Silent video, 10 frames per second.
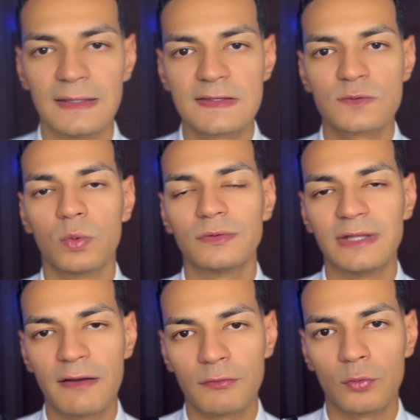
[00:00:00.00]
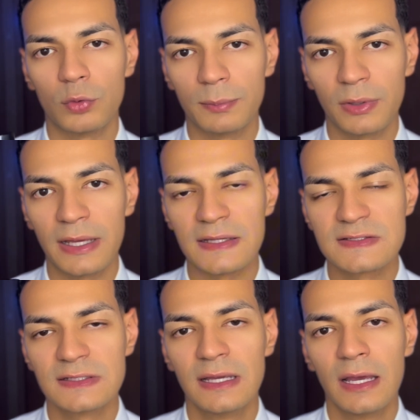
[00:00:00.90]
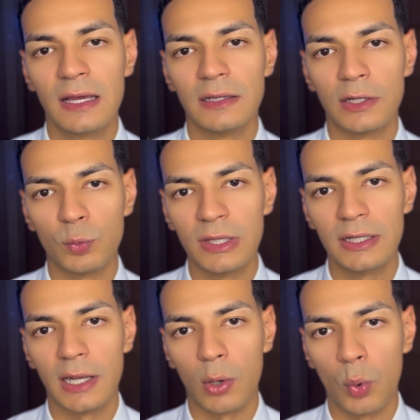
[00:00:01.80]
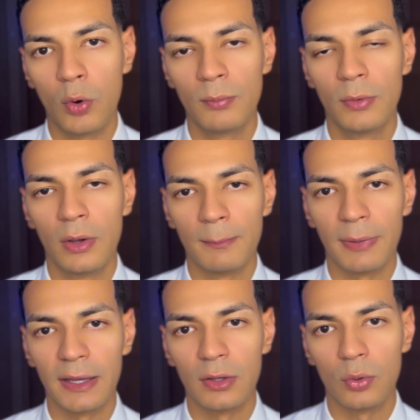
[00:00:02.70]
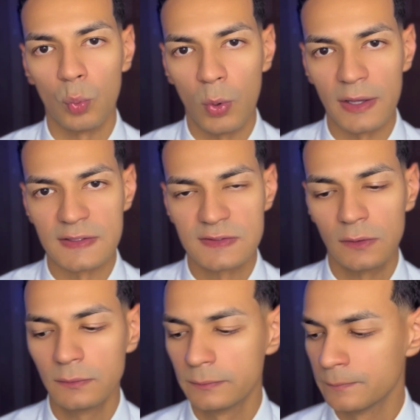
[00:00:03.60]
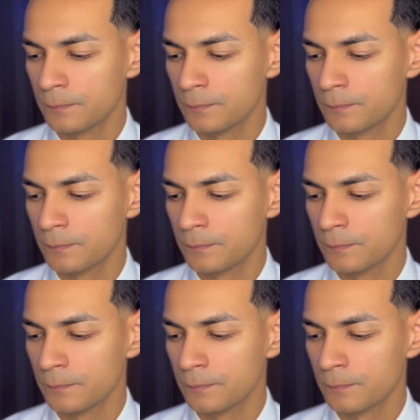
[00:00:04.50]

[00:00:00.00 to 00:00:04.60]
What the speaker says: this will never replace La Nuit L'Homme by YSL.